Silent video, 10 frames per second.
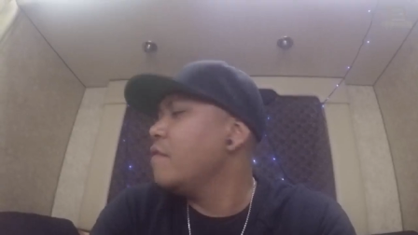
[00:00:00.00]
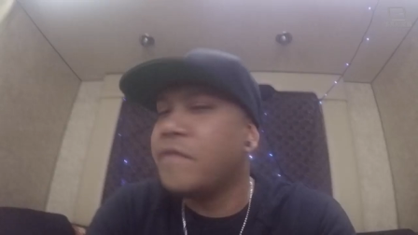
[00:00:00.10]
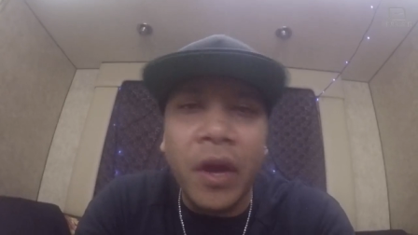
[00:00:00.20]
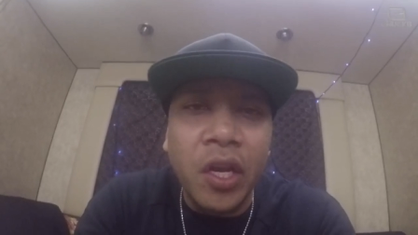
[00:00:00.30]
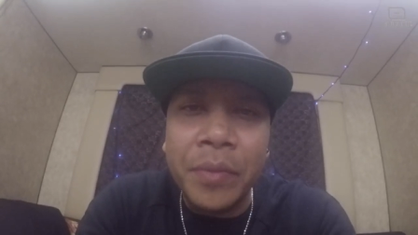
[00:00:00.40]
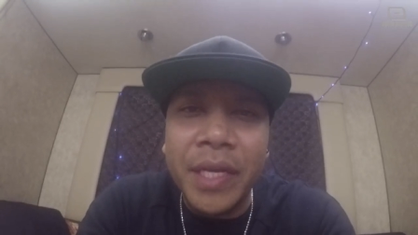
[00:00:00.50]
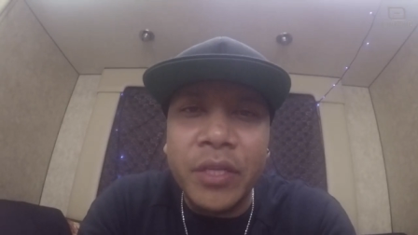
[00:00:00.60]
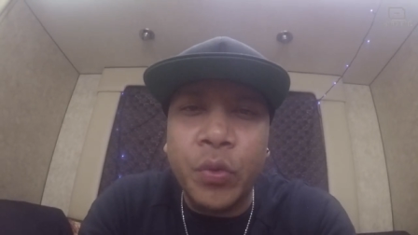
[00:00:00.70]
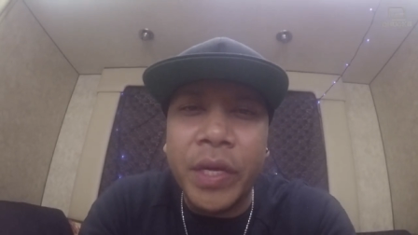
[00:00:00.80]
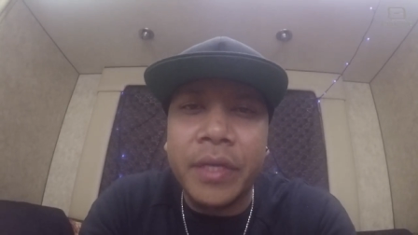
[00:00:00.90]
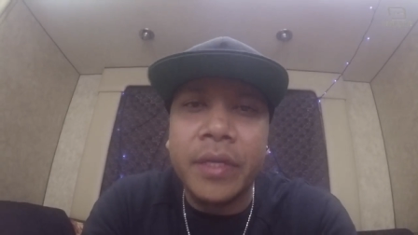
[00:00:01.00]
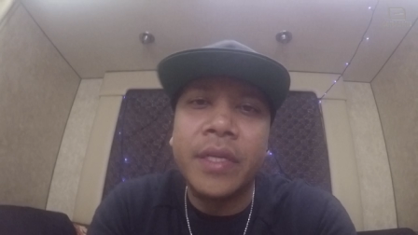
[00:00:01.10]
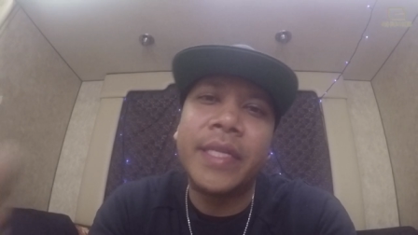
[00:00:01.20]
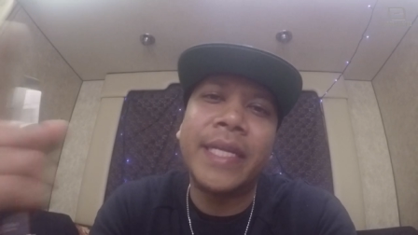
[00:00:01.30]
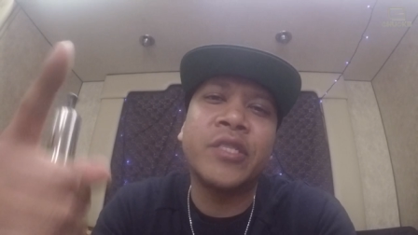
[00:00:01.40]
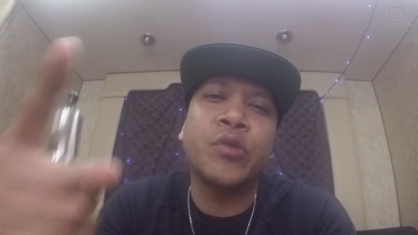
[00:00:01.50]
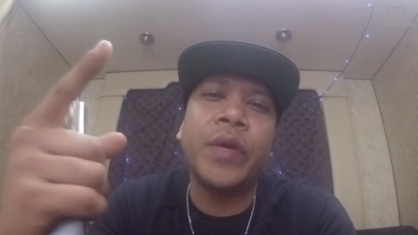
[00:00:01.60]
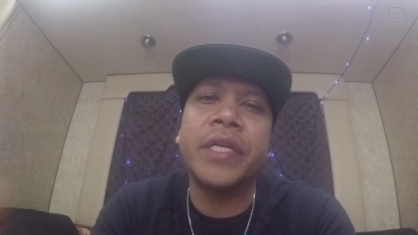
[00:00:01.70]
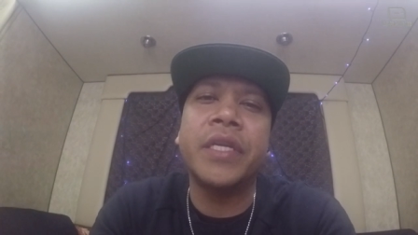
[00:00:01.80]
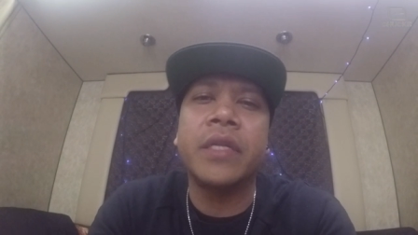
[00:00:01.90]
Follow me on Twitter. That's
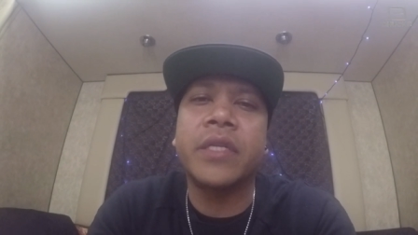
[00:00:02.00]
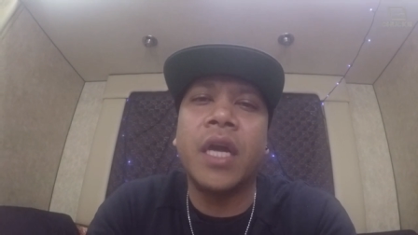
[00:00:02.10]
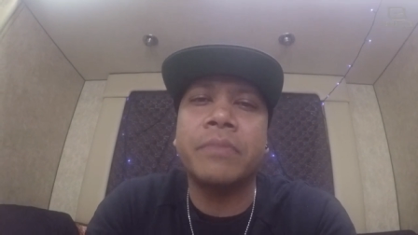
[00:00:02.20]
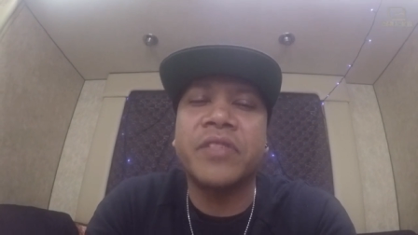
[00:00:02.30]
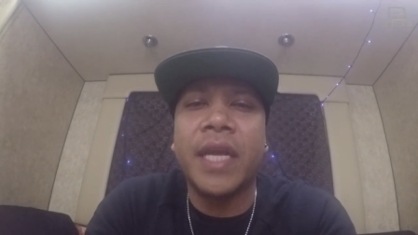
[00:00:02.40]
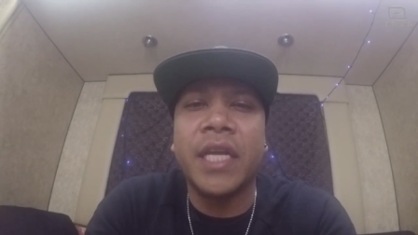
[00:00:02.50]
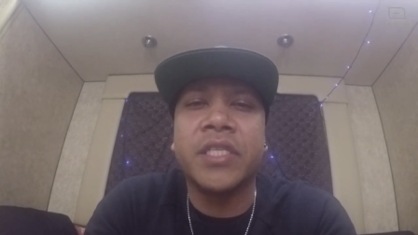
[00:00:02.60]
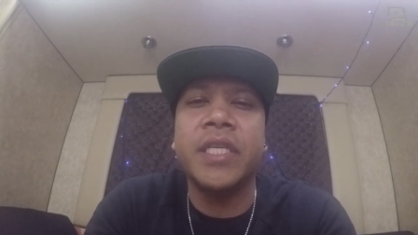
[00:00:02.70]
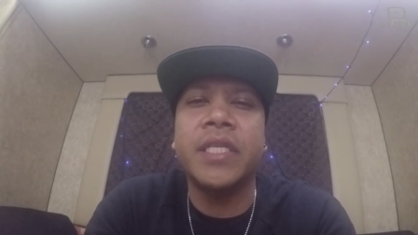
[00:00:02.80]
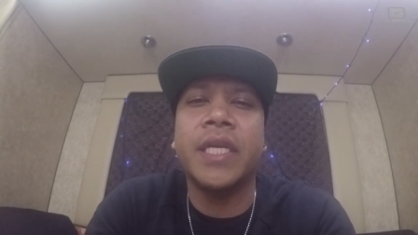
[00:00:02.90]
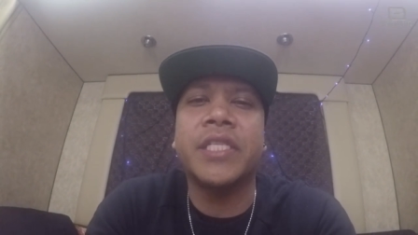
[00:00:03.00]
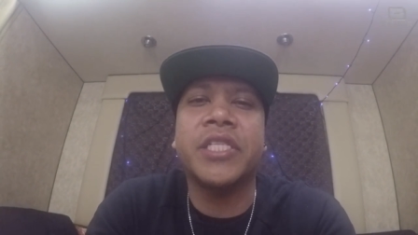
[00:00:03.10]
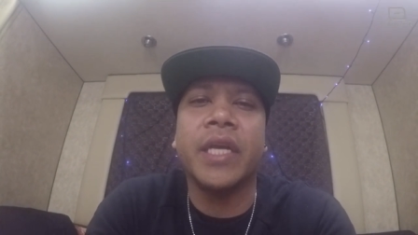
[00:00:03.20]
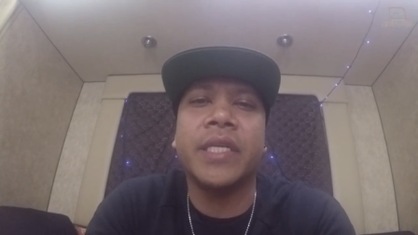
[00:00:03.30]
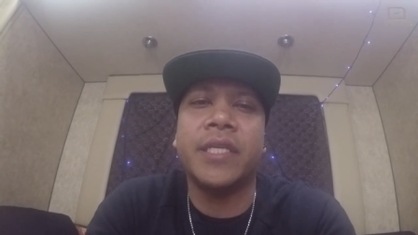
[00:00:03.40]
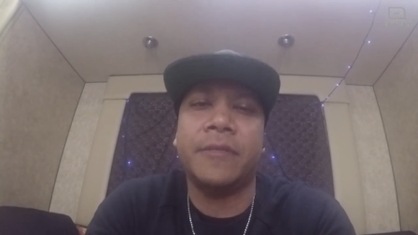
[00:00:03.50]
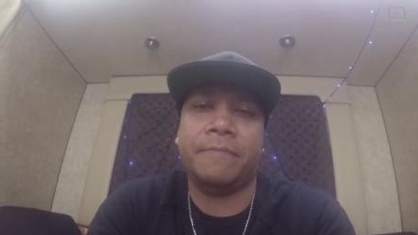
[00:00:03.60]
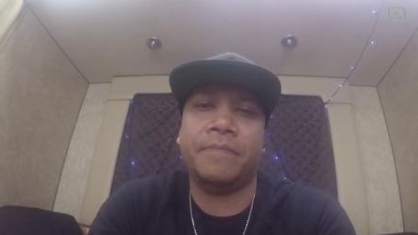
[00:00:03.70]
twitter.com slash DJ Chuckie.